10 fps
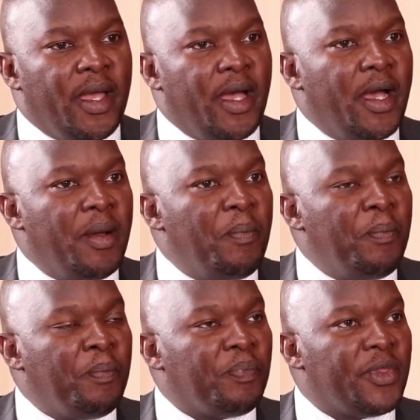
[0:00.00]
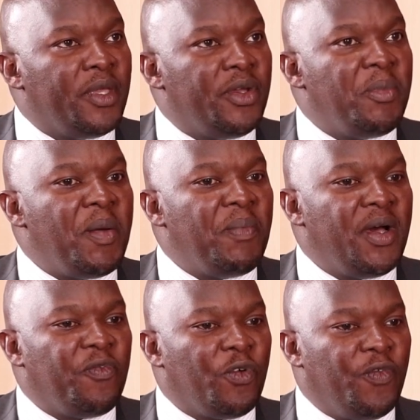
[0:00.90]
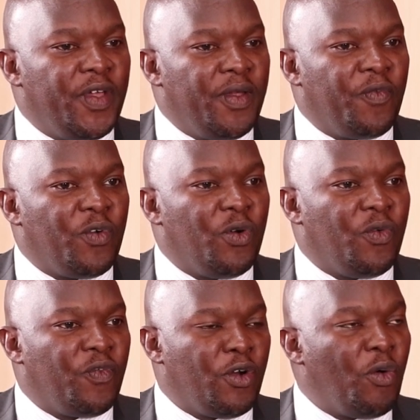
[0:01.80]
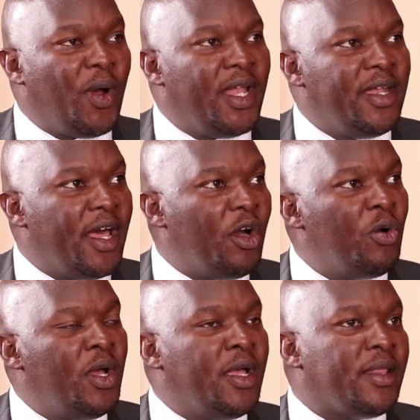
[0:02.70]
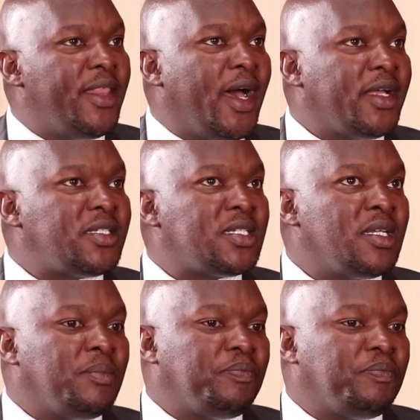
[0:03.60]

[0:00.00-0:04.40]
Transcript: Um, remember for, for, for a while now that